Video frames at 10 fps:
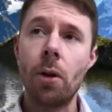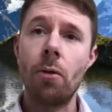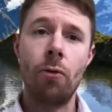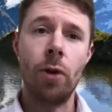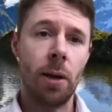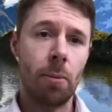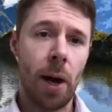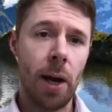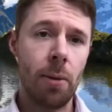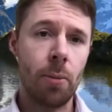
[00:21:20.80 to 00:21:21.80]
reading
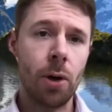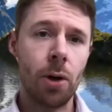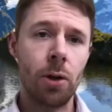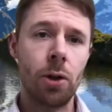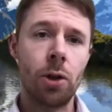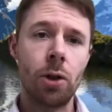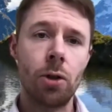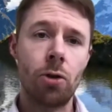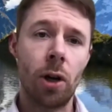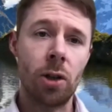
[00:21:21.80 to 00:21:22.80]
papers,
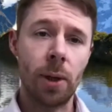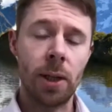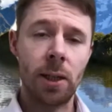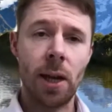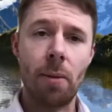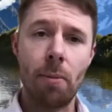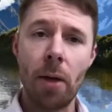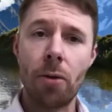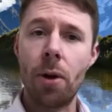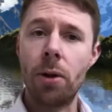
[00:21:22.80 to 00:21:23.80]
trying to understand
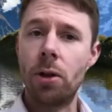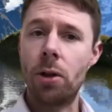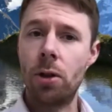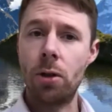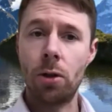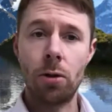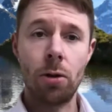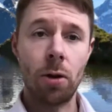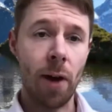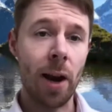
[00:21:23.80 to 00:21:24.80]
methods,
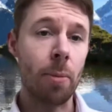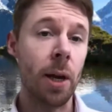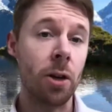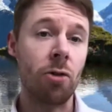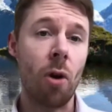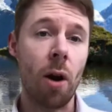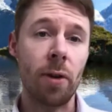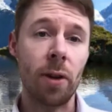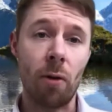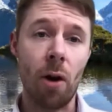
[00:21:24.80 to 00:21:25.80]
developing and
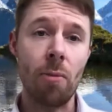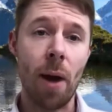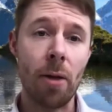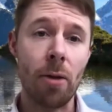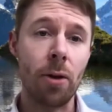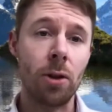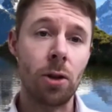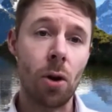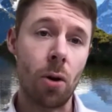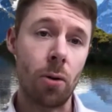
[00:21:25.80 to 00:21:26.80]
driving their own methods
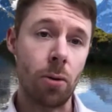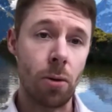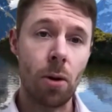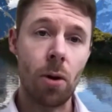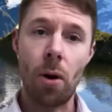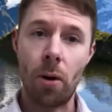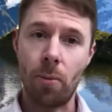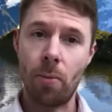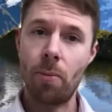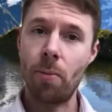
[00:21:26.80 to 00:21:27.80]
on
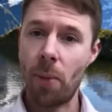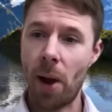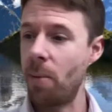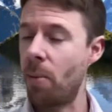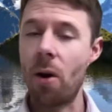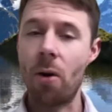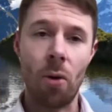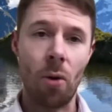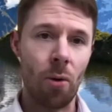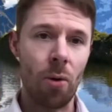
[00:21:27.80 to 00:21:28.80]
paper
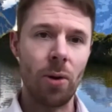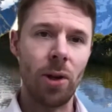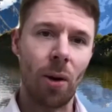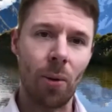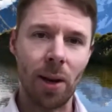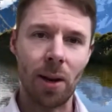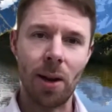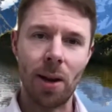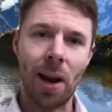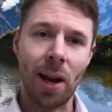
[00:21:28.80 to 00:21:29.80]
or
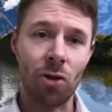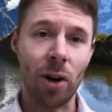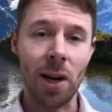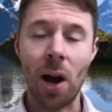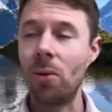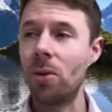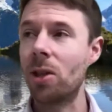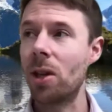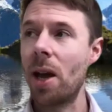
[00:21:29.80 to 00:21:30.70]
in electronic notes,